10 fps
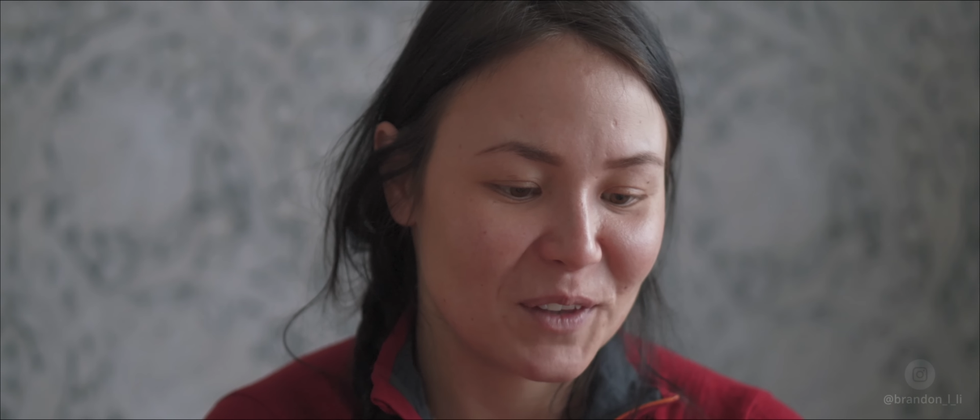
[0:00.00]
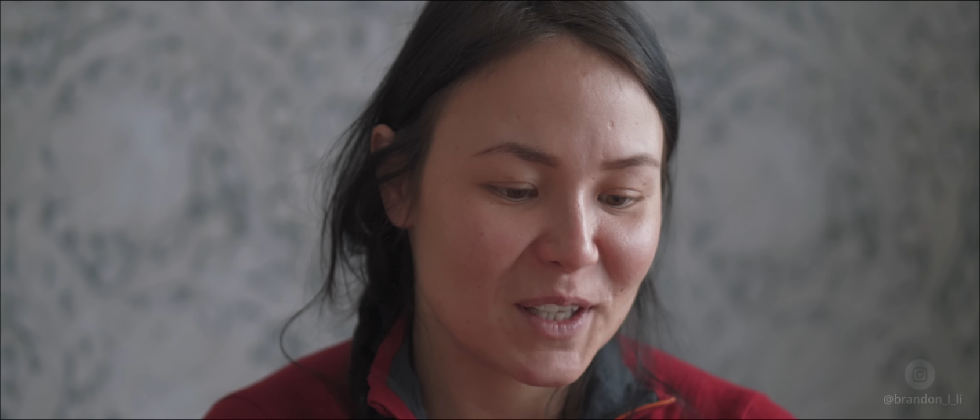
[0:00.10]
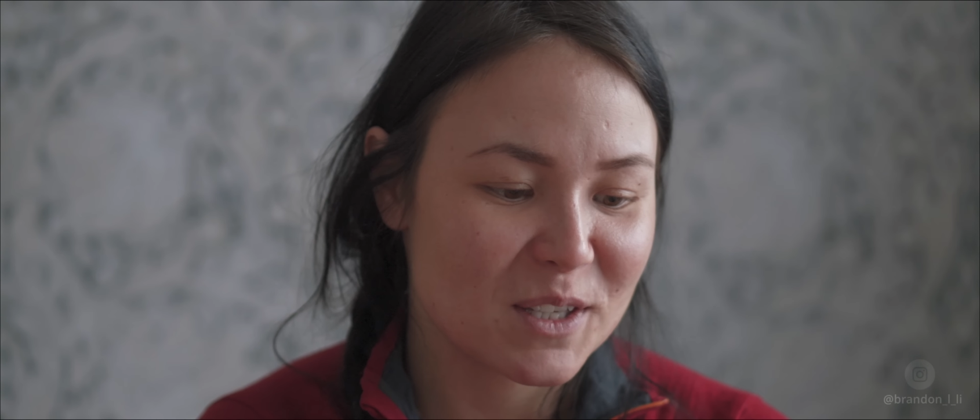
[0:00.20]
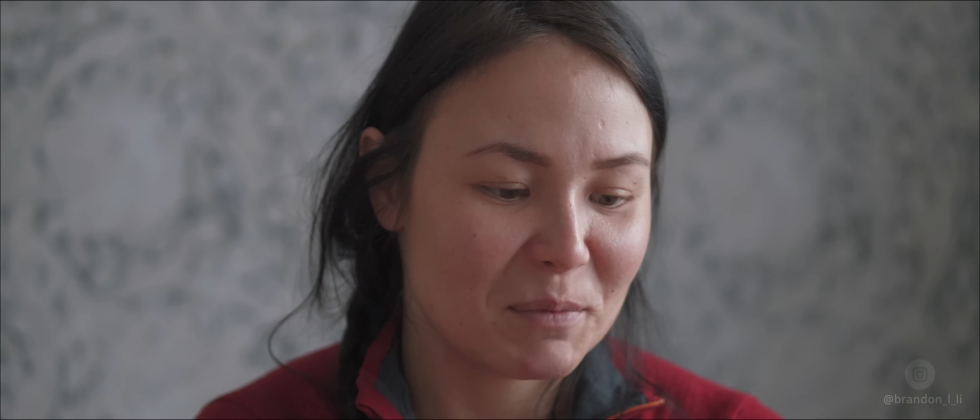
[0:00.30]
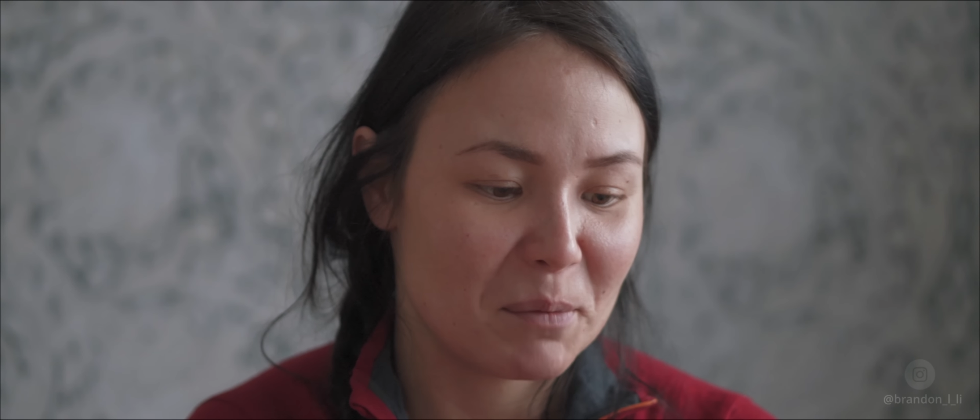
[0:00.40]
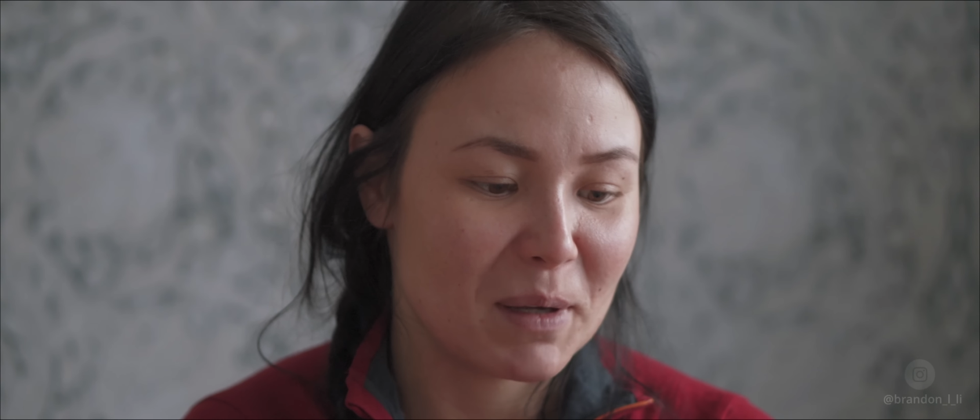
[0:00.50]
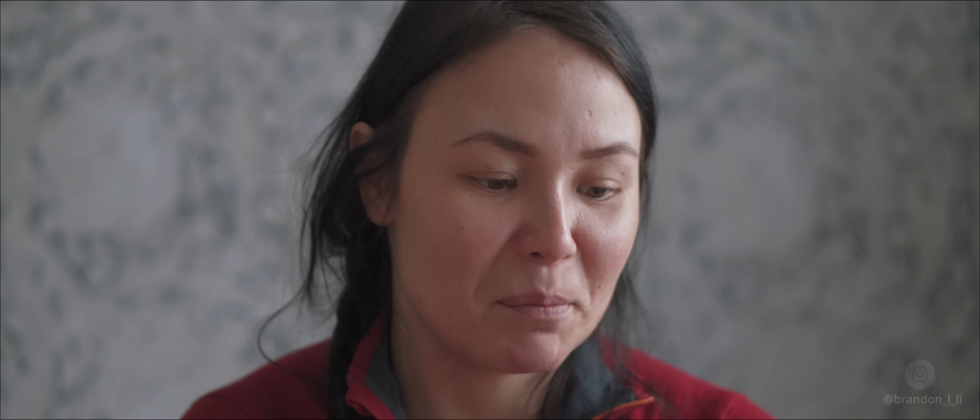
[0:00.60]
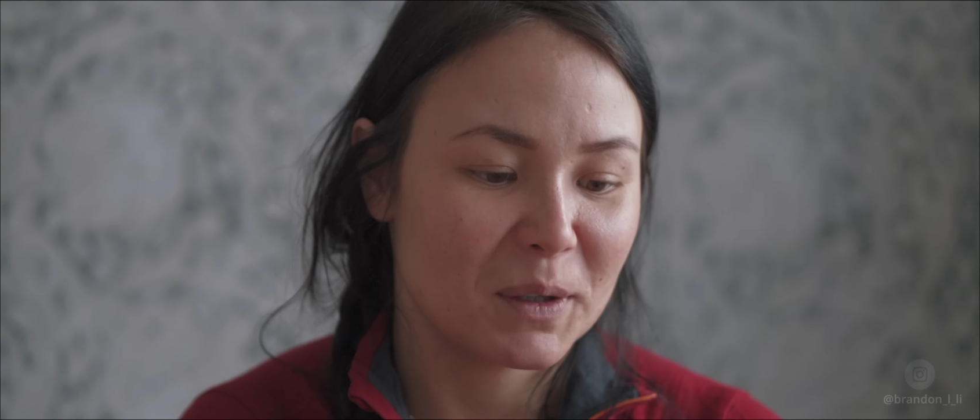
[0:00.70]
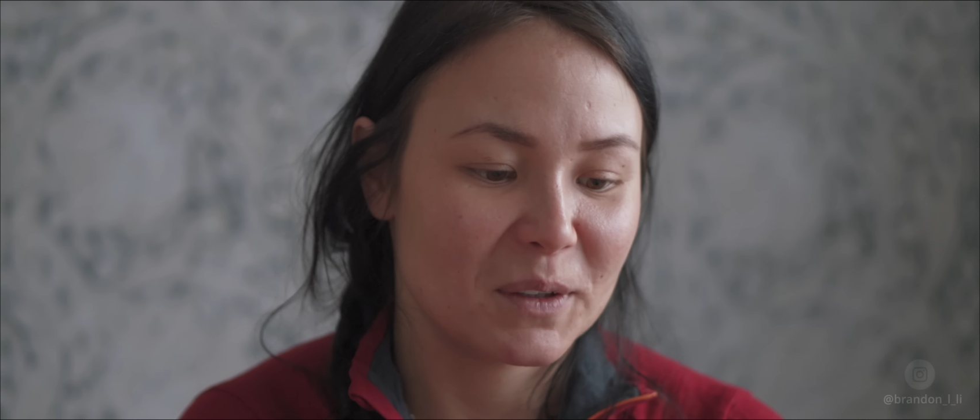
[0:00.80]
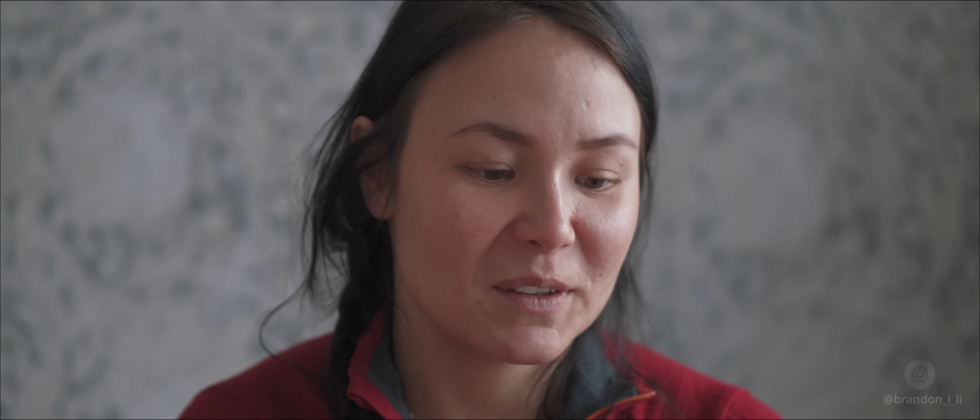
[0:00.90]
not so many
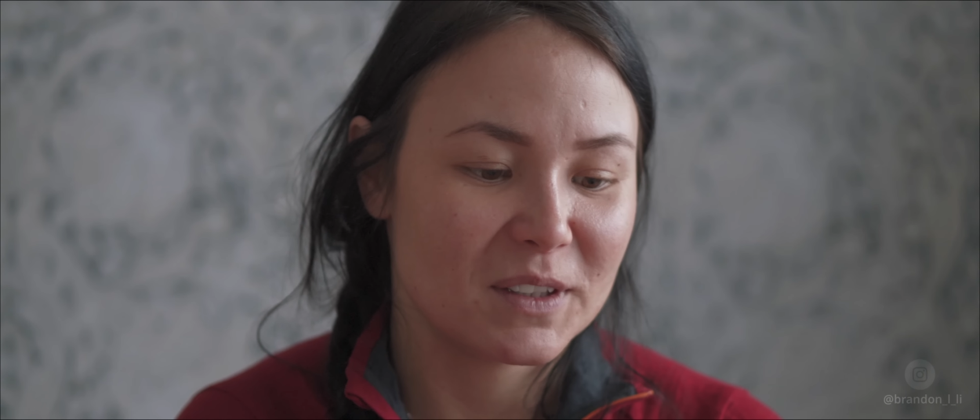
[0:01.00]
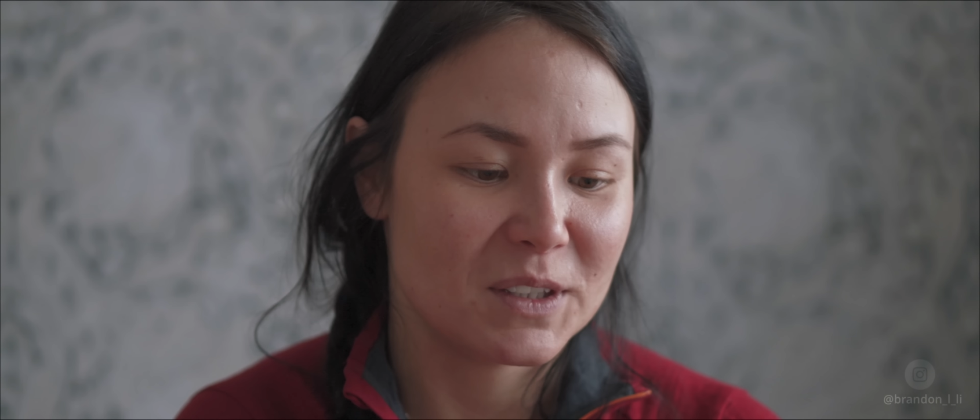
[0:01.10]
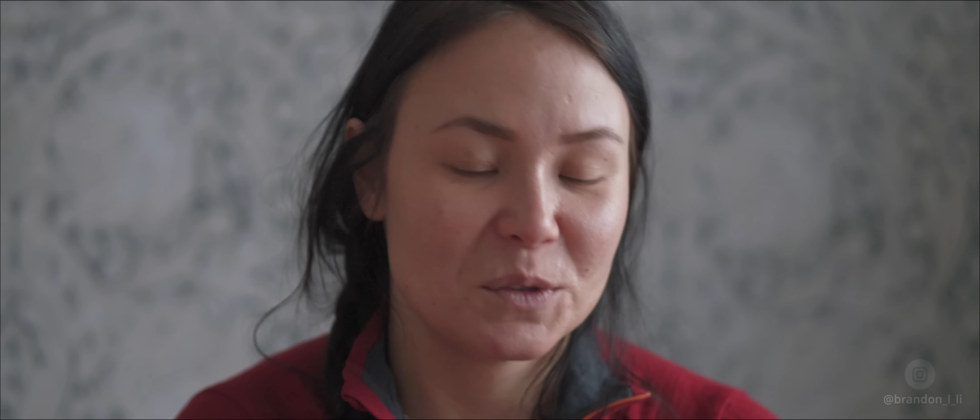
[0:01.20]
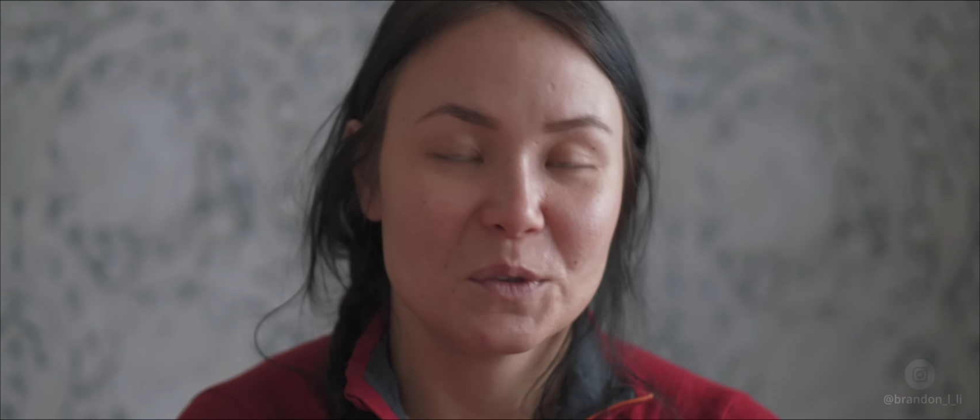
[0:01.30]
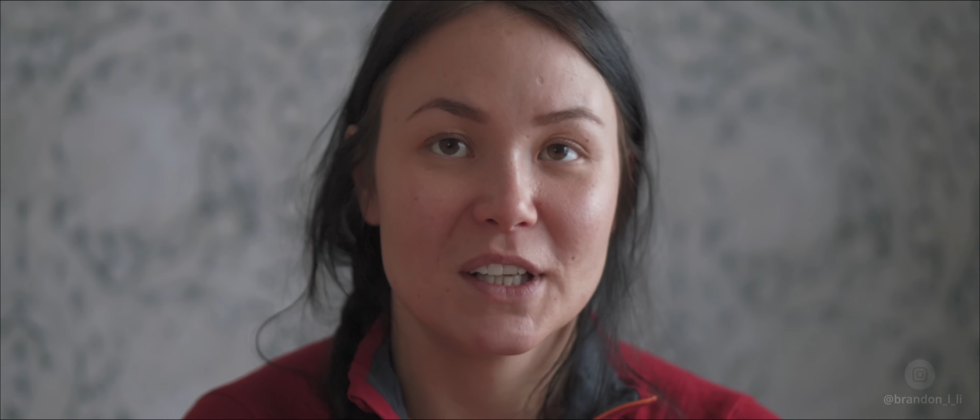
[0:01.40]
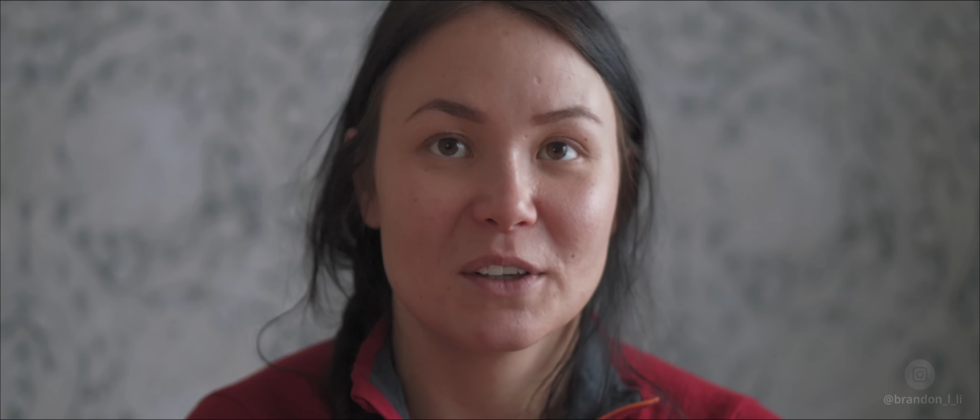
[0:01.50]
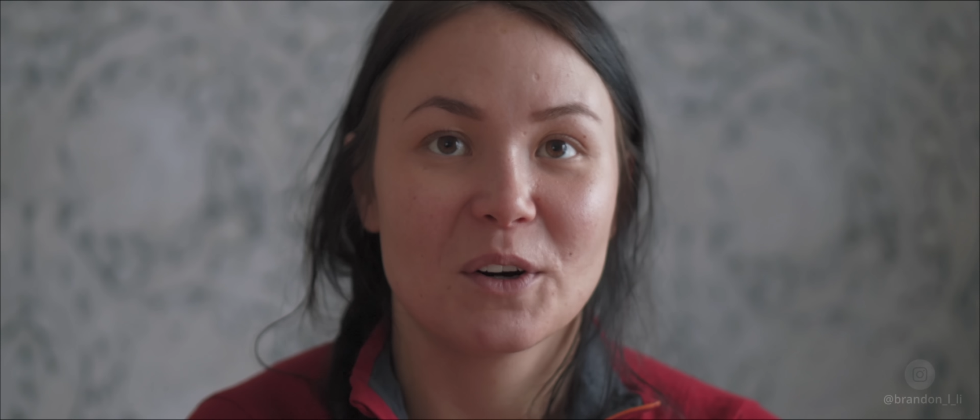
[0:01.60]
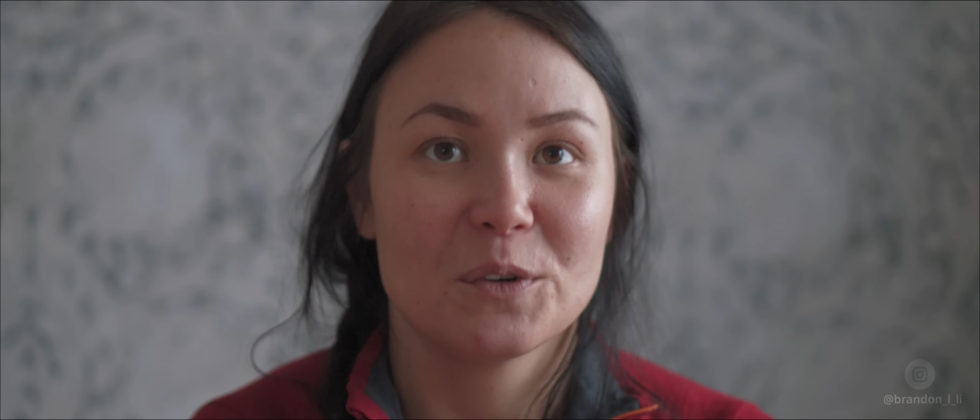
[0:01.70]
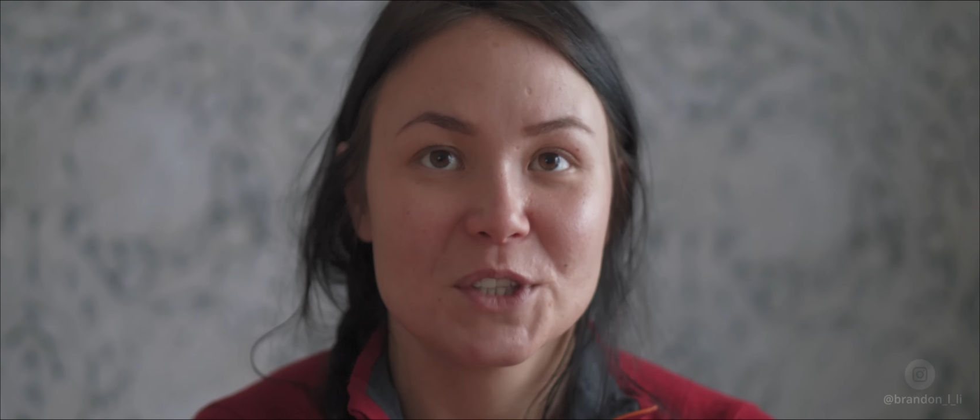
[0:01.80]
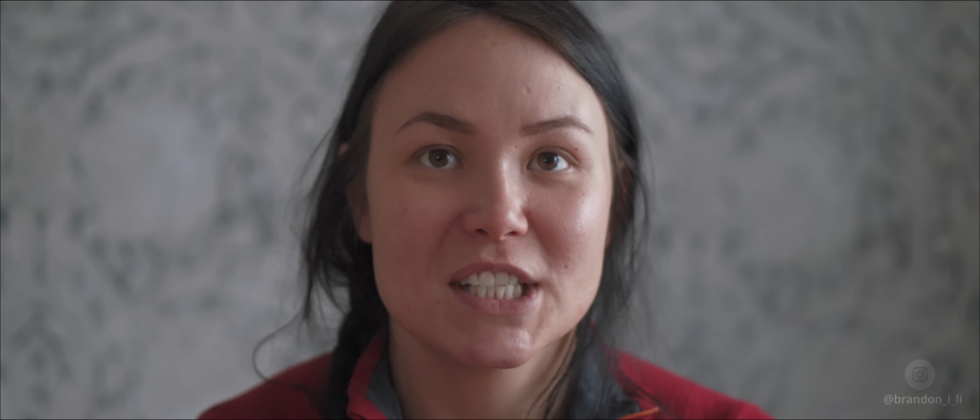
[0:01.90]
people do their own